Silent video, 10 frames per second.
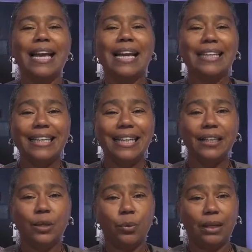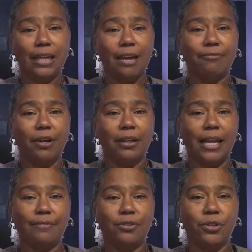and dealing with life on
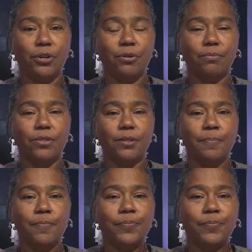life's terms.